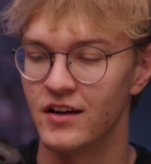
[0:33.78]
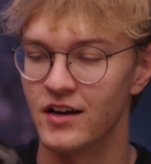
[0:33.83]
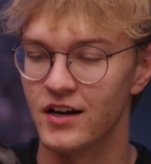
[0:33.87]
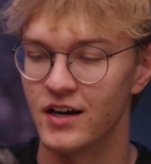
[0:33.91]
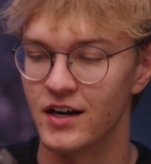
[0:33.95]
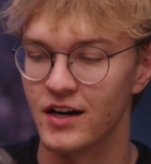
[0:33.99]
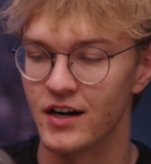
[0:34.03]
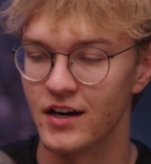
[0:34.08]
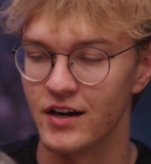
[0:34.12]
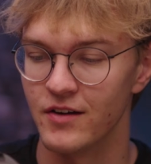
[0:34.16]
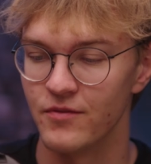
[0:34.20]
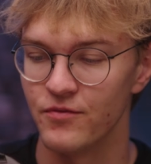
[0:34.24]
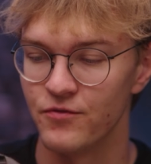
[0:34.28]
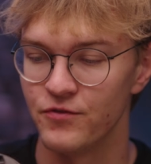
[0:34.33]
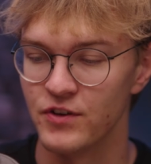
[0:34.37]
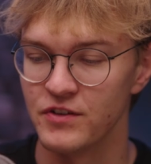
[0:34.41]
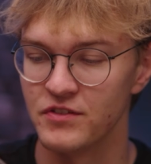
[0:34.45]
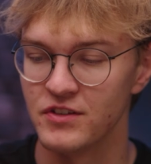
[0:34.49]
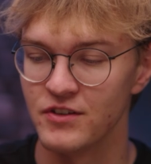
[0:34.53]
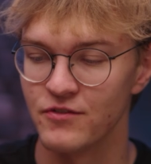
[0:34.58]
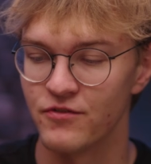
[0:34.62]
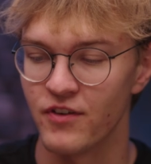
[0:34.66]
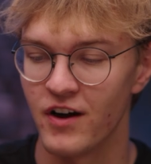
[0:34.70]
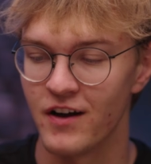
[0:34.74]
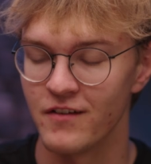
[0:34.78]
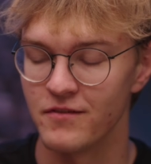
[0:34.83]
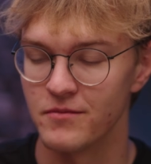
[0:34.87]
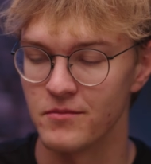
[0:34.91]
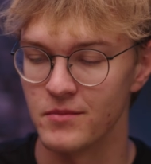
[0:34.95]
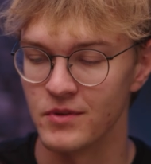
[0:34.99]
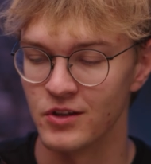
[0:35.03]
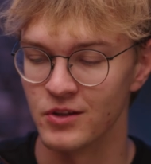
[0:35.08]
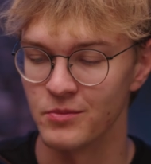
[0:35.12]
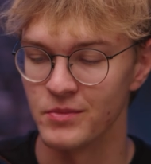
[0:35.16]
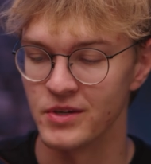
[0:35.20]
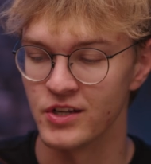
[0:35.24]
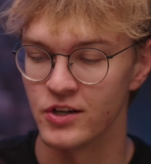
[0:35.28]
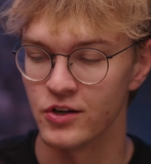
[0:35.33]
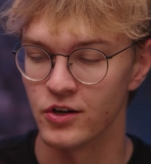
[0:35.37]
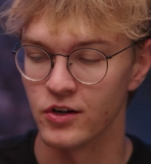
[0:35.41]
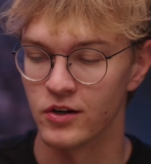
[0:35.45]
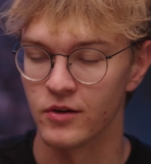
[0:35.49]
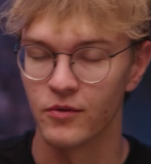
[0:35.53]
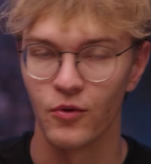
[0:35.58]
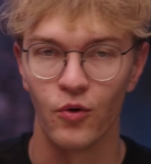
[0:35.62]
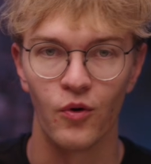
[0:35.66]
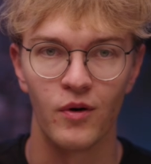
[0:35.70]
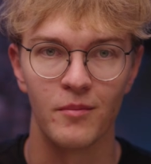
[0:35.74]

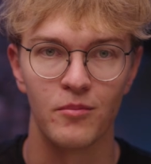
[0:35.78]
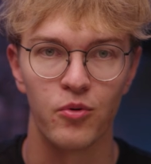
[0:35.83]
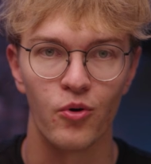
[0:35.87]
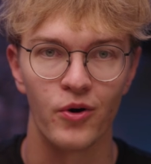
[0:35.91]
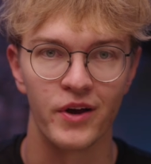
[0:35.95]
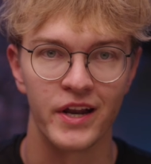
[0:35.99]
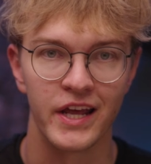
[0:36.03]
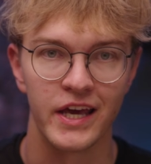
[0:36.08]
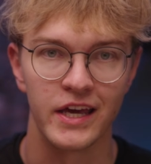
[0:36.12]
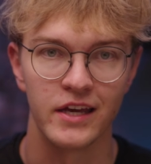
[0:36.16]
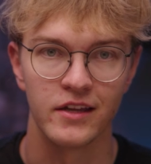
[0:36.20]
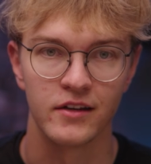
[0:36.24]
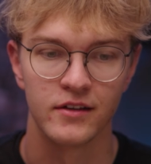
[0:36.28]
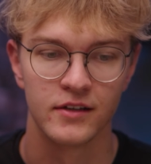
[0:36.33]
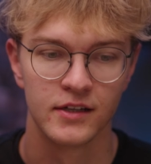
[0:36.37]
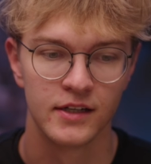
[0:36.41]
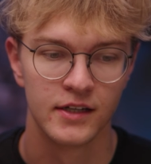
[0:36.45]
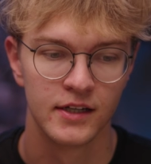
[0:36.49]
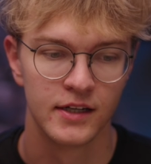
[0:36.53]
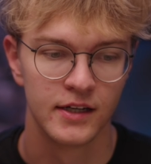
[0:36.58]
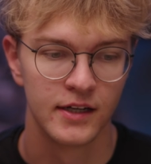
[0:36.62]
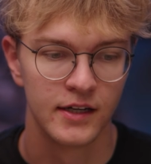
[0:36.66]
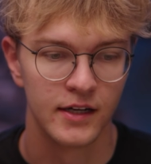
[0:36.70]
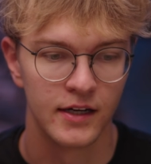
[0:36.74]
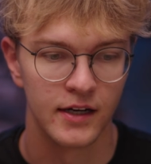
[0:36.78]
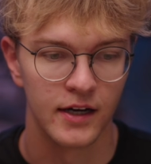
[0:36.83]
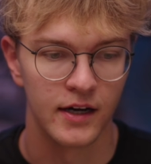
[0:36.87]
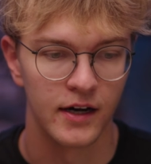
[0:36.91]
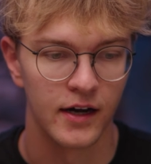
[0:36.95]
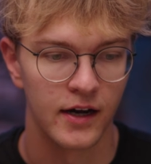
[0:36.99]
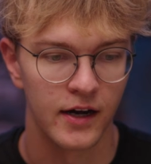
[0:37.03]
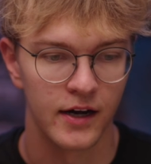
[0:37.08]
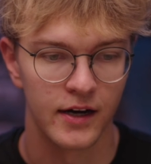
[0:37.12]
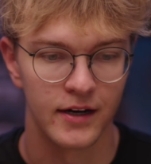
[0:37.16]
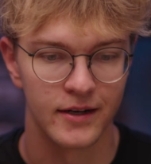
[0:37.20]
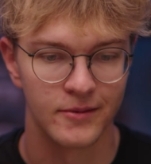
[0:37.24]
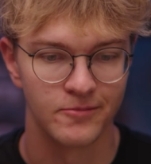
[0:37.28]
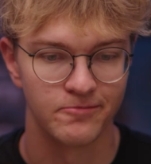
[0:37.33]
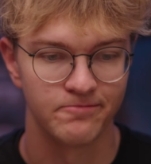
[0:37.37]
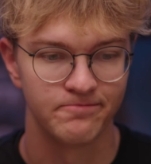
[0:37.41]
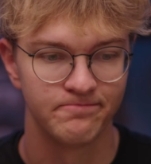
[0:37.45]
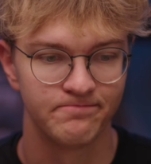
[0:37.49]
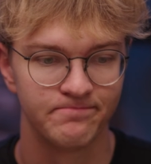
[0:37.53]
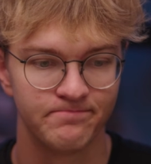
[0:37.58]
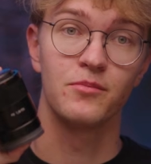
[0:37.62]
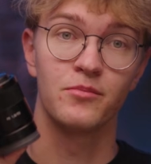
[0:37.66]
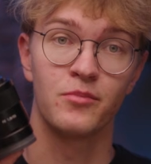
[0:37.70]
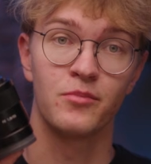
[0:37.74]
55mm 1.8.
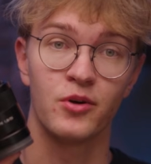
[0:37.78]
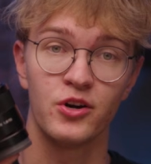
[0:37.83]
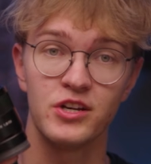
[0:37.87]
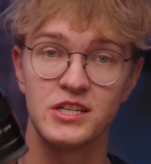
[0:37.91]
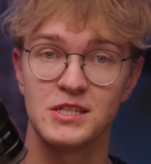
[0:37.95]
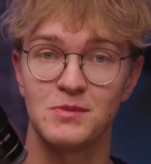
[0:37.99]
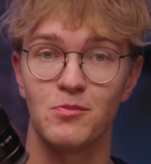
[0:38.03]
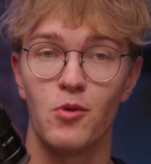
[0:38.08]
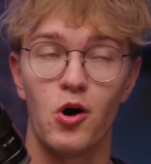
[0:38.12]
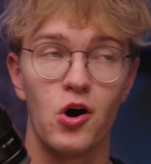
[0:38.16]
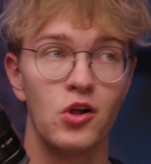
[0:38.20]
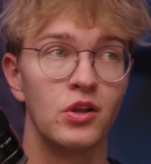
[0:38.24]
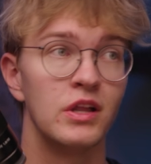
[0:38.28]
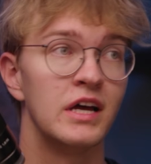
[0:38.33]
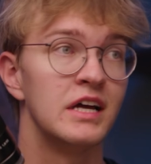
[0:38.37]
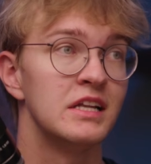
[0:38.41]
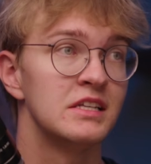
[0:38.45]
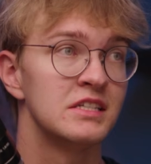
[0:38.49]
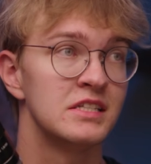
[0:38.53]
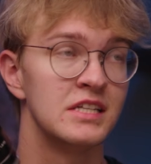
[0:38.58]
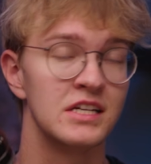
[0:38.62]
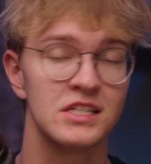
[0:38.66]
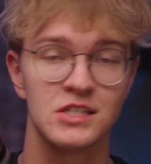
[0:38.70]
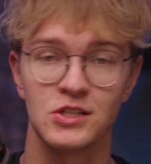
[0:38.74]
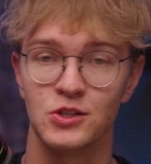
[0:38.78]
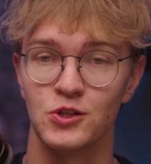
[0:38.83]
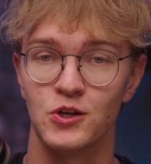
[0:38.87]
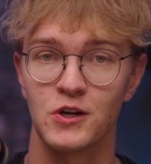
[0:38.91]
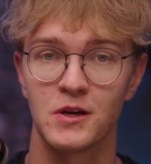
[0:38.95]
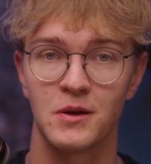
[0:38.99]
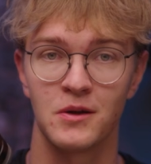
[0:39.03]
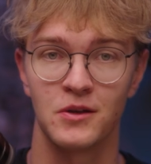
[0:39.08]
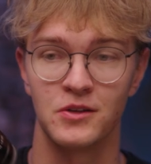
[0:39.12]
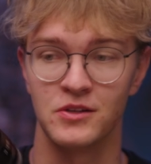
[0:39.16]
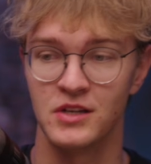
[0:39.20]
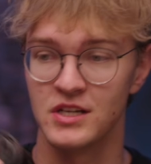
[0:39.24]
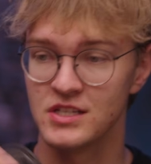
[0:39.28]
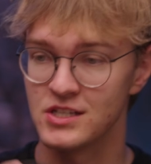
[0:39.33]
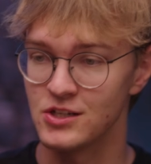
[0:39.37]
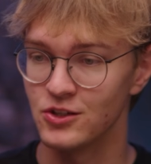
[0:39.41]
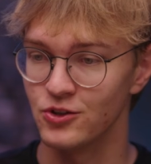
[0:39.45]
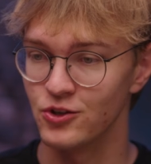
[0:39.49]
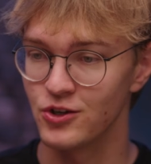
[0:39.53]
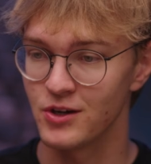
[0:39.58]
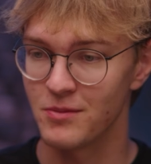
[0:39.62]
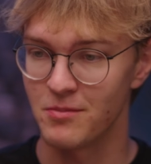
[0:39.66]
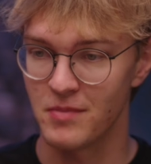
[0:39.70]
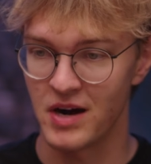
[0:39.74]
Pretty small lens, doesn't
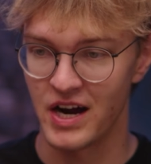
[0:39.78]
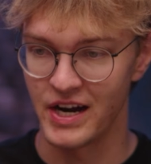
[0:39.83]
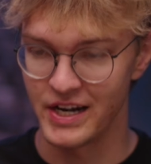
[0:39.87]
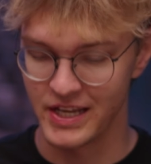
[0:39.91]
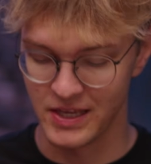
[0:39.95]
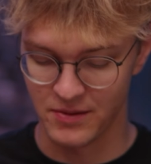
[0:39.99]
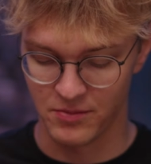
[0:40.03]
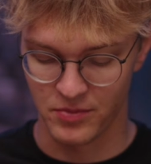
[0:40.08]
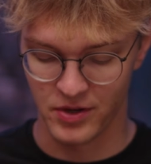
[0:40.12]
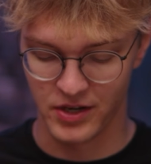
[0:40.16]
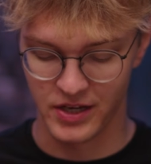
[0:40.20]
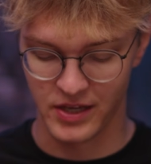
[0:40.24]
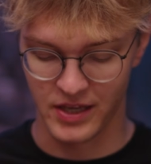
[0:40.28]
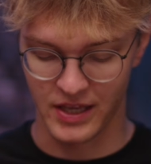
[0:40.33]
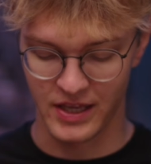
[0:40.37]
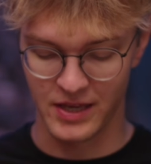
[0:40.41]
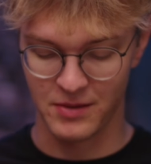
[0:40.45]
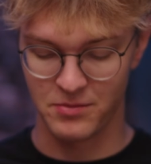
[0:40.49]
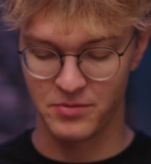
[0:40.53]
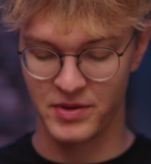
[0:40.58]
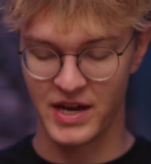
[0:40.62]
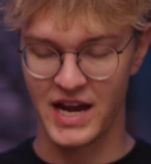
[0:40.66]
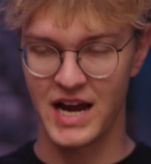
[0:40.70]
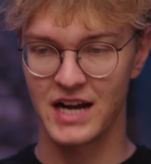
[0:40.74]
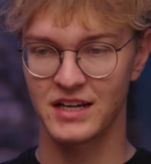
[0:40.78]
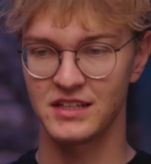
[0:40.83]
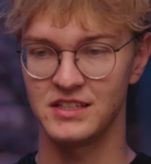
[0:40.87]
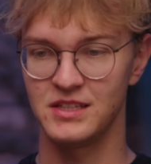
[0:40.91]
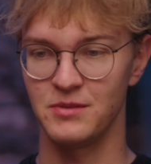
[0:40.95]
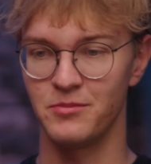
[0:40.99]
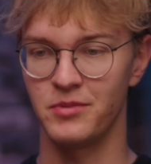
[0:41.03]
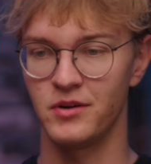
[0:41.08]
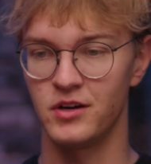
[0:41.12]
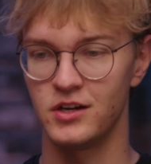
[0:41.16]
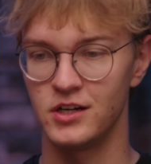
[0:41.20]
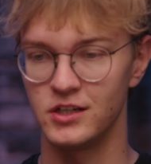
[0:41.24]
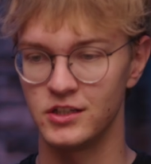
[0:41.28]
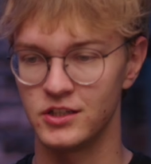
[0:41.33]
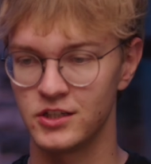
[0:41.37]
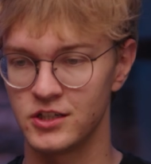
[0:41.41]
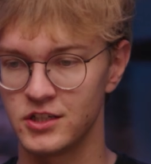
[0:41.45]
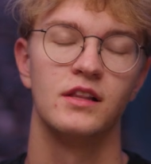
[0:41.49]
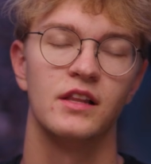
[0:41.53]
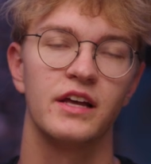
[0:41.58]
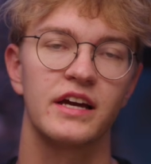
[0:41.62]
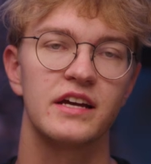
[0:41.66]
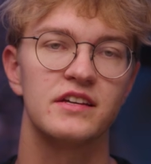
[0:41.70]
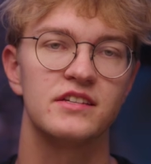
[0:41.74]
look mighty, but it packs the
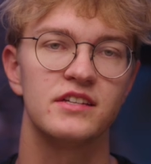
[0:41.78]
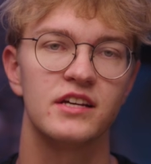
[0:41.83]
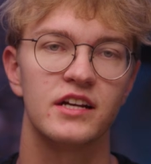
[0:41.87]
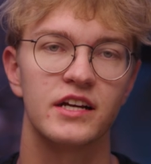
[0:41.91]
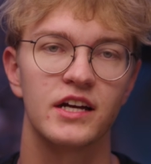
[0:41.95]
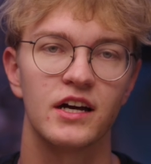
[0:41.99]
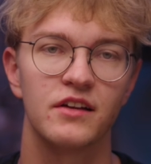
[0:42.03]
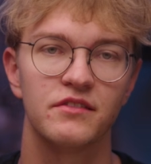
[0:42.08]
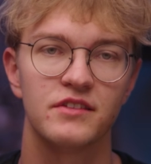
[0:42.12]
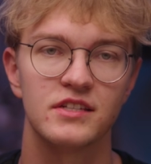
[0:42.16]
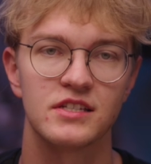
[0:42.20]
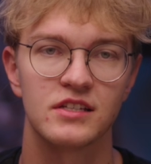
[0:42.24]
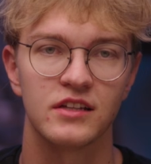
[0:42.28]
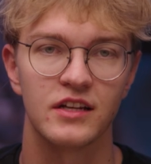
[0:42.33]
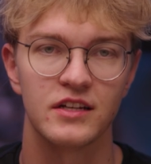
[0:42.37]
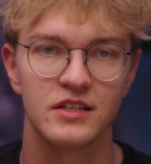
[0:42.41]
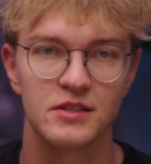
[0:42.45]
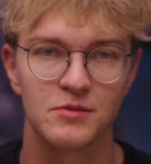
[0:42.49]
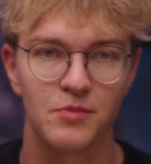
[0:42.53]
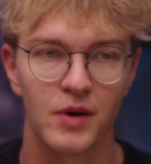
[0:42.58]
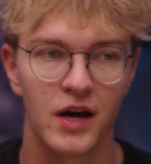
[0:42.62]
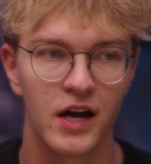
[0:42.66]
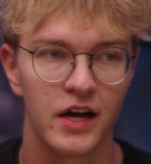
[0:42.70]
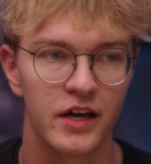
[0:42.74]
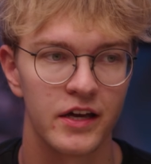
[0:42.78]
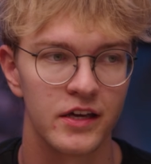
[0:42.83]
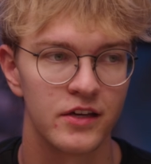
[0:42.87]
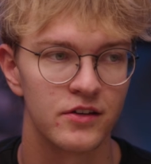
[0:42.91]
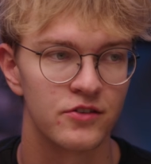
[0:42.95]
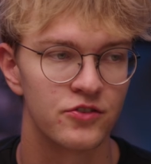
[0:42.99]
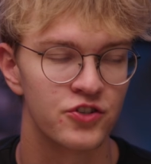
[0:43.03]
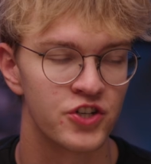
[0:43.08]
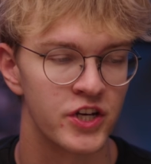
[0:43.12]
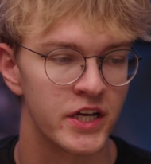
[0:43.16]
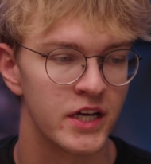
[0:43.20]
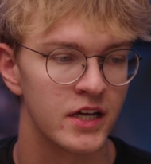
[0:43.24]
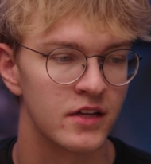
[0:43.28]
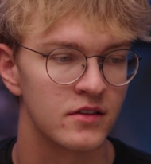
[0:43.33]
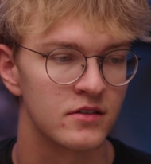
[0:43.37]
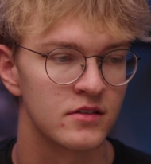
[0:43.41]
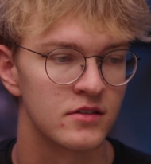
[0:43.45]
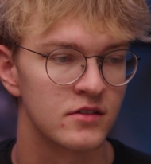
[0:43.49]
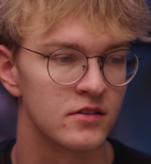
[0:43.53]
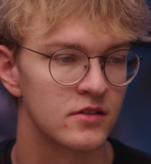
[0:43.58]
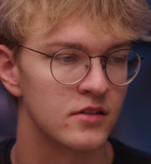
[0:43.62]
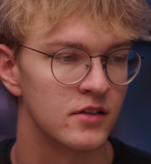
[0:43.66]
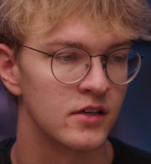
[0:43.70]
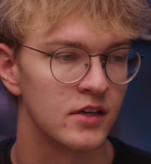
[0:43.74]
punch. Like I said, I got this lens by
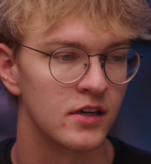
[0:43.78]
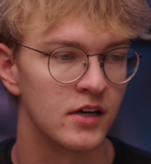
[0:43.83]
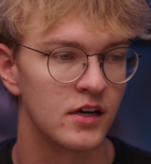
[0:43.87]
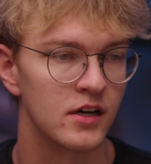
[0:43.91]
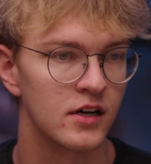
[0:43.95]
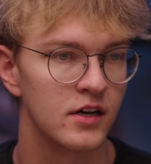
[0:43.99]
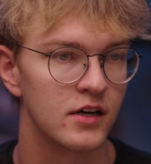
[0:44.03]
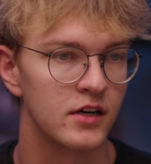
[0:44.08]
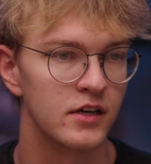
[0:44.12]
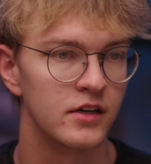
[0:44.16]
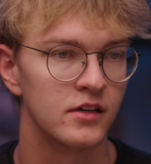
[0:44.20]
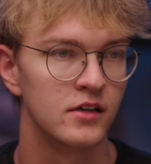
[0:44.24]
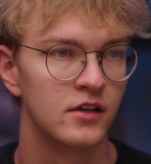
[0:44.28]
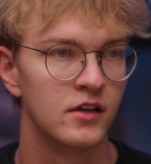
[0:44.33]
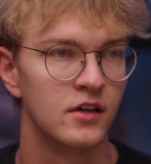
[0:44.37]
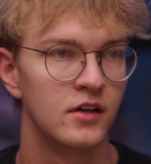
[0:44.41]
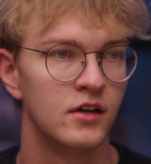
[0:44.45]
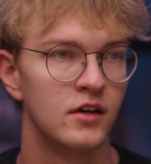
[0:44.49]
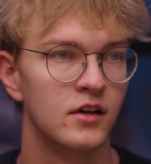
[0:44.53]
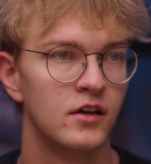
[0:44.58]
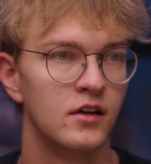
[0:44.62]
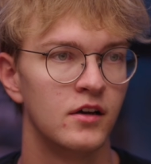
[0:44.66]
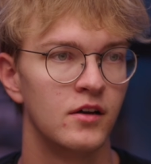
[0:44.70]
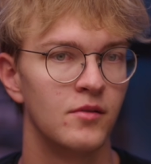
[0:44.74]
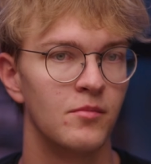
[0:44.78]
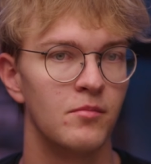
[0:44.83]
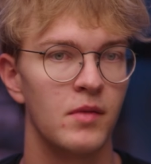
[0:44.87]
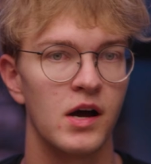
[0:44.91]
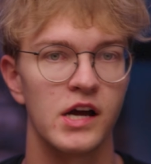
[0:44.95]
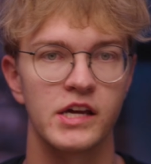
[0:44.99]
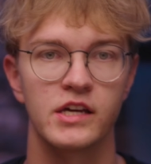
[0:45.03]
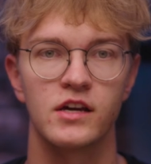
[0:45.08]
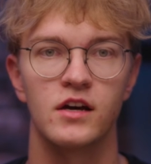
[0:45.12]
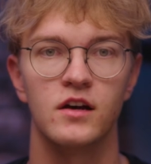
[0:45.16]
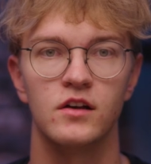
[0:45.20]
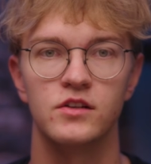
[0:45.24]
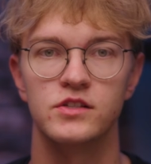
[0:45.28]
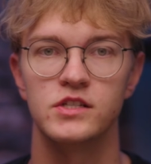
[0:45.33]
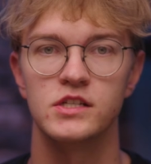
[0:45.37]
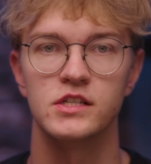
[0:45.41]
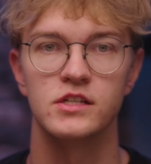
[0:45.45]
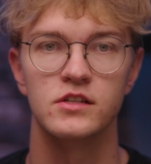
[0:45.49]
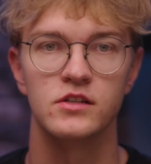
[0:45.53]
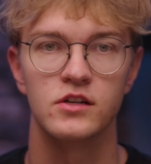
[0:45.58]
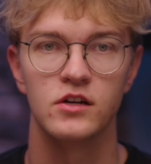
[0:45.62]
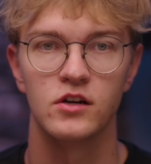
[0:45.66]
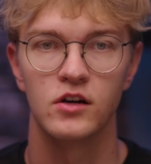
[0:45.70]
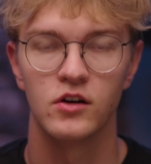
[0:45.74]
chance. My
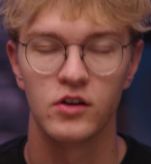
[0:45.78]
cousin